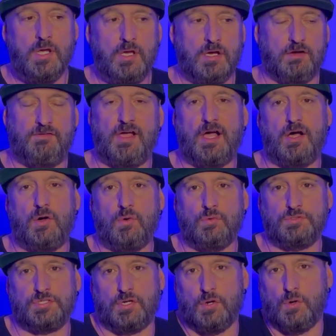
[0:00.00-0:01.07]
of how
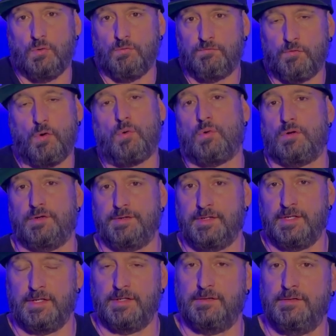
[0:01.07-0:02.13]
to go forward
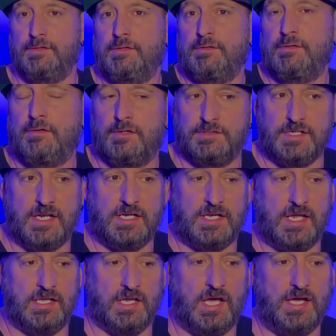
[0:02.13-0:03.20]
in our day-to-day
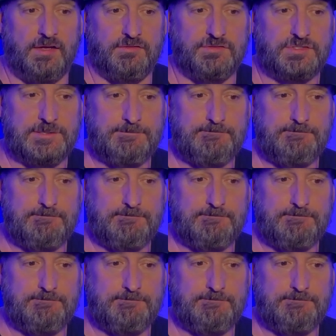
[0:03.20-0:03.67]
lives.